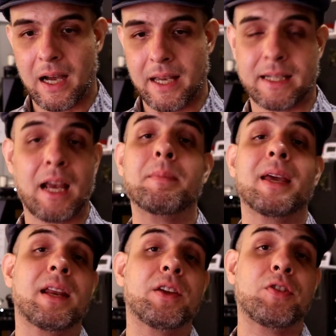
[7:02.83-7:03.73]
It can
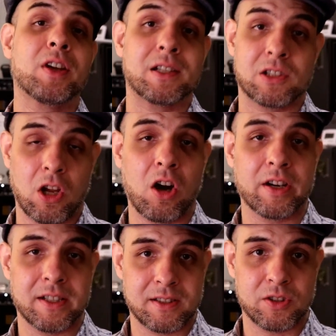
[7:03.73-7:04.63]
be anything as
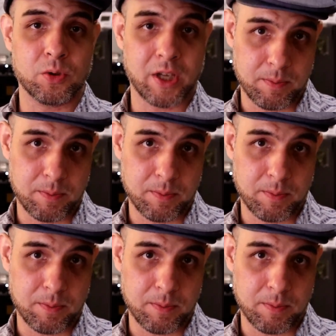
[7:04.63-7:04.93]
long as you